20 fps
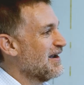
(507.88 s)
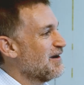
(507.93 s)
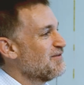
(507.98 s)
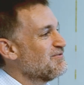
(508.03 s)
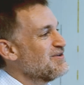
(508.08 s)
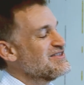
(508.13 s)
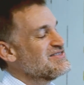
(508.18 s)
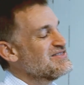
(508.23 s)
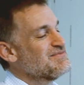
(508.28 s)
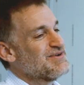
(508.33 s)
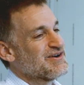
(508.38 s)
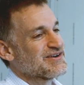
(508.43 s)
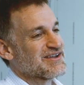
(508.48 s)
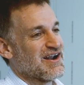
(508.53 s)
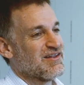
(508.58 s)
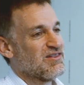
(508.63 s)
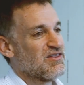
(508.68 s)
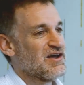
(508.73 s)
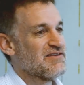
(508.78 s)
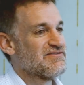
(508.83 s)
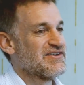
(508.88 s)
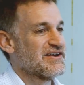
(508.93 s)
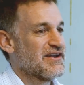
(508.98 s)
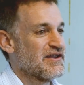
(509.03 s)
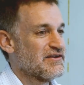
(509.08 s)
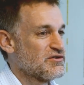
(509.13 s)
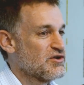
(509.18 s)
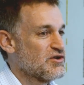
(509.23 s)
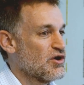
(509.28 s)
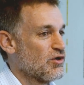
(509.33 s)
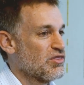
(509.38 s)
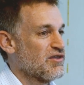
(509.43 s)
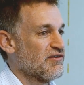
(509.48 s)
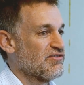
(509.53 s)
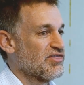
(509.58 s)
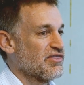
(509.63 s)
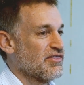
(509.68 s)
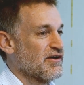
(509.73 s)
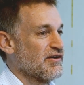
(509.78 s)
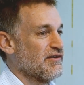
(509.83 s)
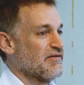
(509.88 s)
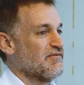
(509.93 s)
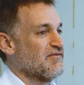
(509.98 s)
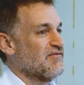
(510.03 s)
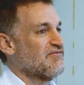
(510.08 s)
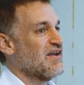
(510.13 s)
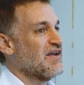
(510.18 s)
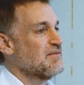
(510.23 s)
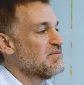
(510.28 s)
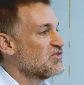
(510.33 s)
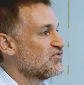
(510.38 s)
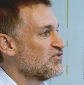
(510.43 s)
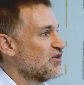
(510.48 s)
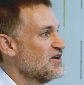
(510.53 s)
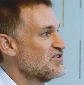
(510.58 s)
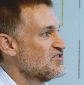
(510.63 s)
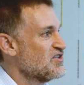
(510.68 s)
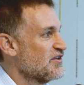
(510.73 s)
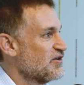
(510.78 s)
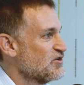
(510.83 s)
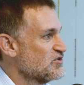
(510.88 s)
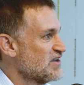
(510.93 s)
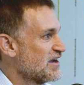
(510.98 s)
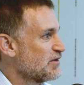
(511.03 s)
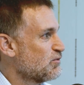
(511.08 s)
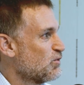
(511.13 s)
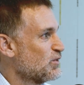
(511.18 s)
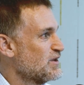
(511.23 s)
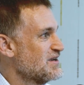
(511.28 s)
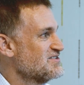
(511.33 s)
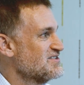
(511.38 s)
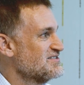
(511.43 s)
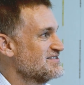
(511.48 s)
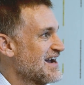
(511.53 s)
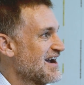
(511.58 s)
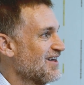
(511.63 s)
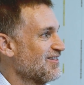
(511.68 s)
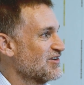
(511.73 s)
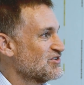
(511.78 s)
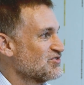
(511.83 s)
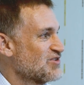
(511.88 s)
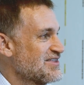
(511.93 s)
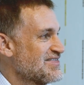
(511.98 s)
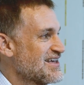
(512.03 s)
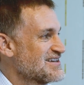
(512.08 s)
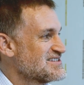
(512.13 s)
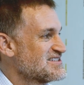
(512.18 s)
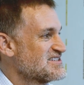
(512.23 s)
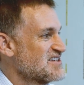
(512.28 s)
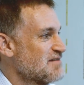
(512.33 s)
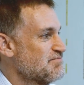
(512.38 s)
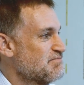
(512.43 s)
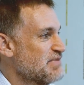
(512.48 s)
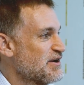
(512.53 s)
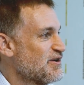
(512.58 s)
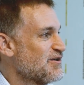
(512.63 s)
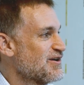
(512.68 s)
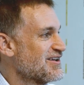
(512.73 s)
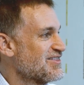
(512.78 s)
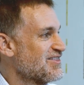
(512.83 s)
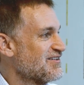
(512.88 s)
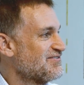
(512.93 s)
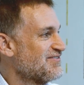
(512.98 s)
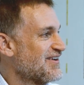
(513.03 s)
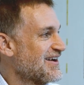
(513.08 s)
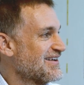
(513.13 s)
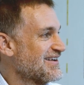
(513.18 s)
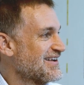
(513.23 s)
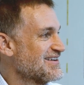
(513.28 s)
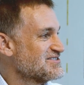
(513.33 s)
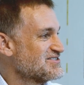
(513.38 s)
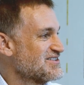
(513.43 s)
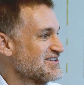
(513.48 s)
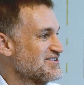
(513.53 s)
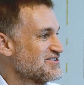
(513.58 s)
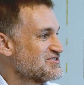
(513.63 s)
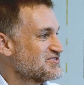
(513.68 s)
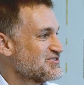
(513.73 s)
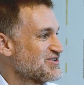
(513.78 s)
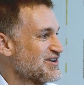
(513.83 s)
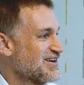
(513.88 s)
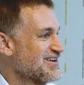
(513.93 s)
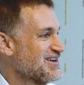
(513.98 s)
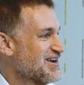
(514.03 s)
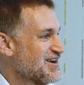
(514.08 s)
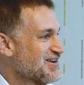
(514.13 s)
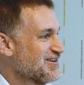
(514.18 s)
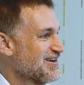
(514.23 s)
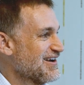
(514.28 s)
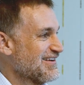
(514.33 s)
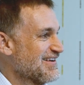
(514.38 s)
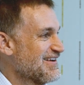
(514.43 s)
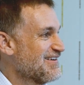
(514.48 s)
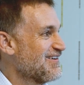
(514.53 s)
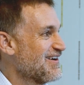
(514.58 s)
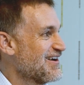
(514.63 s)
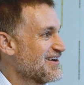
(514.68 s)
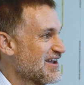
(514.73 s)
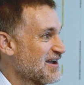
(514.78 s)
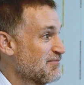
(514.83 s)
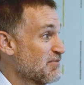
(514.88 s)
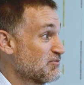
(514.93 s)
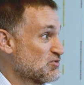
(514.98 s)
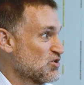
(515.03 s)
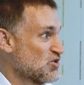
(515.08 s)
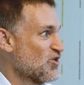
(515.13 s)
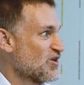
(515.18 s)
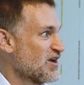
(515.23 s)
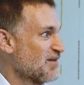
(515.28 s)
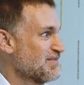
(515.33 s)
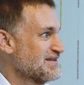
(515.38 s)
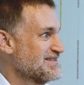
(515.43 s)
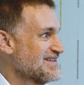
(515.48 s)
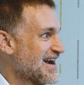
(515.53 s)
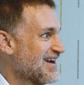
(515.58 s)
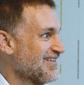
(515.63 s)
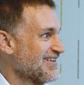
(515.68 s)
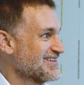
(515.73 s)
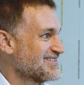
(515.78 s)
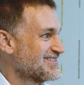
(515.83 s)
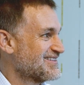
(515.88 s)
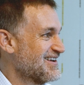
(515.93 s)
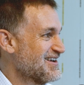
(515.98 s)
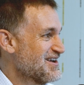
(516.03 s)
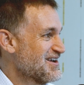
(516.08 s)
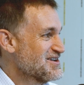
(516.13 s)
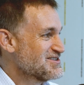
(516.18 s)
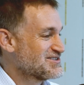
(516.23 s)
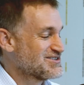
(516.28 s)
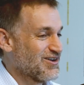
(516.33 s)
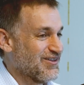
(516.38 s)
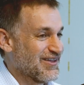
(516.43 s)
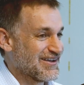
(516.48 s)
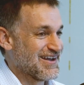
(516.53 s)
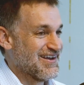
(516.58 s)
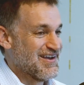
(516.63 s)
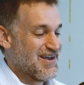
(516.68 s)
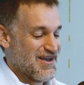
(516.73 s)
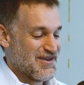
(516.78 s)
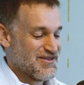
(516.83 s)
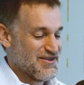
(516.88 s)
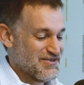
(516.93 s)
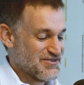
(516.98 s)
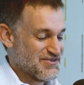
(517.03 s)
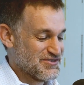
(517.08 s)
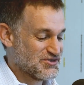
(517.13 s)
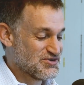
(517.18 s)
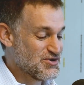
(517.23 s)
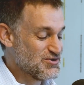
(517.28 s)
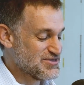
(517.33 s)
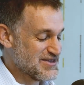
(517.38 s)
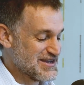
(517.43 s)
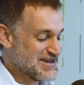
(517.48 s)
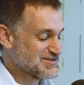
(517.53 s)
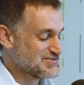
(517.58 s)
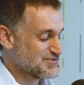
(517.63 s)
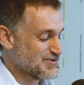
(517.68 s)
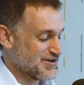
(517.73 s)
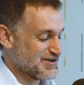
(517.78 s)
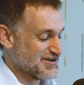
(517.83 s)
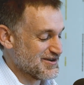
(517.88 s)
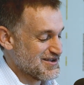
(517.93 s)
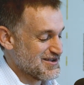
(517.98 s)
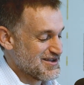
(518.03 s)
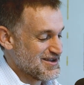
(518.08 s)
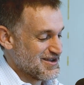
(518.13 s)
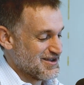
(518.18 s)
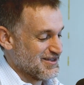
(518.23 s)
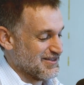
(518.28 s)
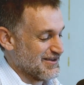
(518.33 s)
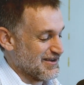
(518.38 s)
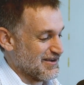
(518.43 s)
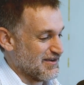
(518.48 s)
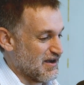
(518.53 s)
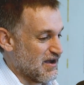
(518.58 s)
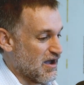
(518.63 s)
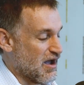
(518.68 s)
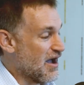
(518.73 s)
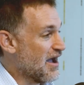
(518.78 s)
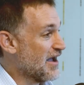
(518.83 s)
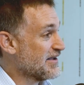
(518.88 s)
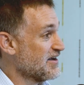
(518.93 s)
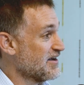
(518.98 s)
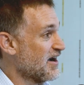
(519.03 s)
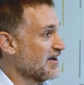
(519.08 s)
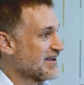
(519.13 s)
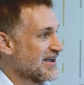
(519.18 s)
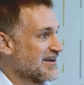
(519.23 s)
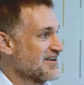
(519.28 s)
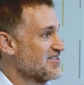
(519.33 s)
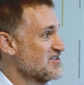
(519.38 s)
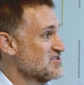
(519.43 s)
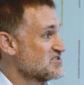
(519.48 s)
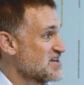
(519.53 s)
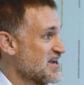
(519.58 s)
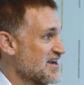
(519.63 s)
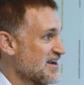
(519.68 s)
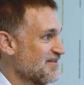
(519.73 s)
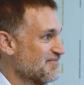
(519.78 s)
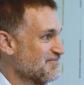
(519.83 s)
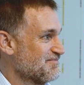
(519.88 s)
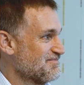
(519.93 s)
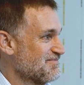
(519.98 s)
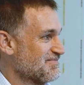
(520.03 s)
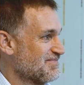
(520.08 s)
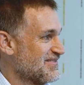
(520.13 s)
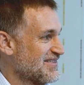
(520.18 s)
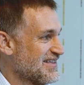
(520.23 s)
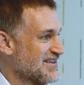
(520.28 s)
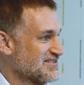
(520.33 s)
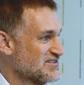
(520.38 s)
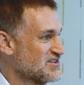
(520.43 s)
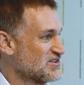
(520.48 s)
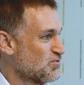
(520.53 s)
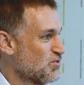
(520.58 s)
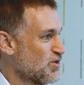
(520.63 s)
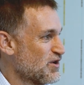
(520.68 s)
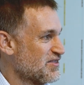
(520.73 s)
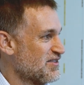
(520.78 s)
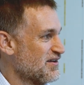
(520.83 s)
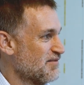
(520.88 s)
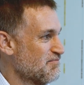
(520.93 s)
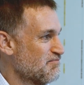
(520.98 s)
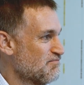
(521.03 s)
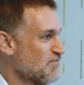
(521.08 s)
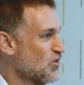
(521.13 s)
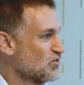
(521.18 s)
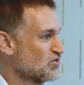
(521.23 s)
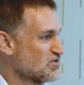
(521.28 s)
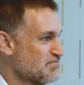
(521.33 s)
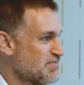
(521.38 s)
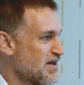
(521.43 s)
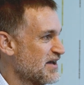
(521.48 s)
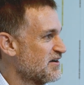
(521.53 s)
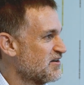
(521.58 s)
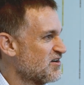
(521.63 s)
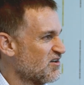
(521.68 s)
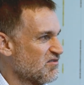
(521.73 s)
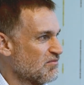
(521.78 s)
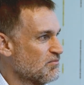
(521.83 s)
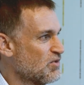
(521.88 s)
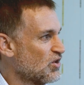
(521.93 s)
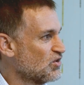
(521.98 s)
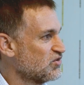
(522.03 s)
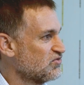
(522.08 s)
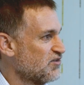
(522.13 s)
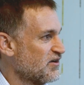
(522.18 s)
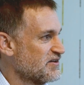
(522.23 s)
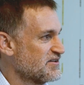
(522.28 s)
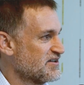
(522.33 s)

I read the book and I love it. And, the famous phrase in there is equities in Dallas, right? That's Siberia in the finance industry, right? And here I am, I'm growing up in Dallas. So like the two things were like, I got to get in this game. This is where the most competitive, the most fun